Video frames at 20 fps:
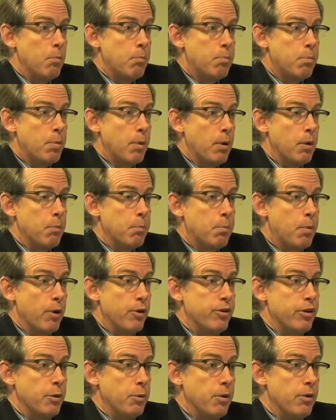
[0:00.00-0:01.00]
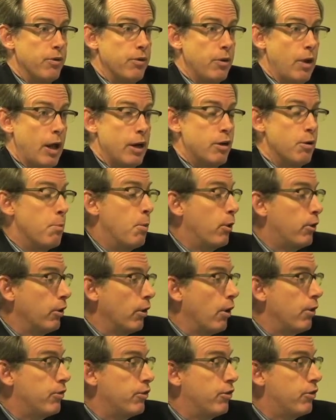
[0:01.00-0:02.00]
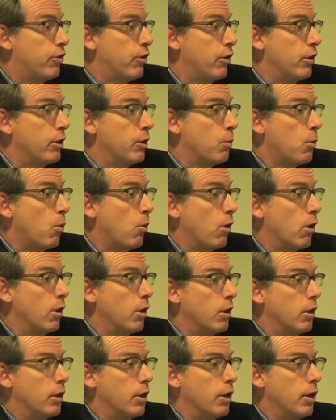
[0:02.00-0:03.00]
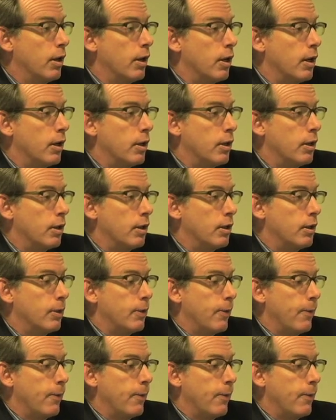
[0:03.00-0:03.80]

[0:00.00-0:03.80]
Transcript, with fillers: per Percy was, had tuberculosis during the war. Uh,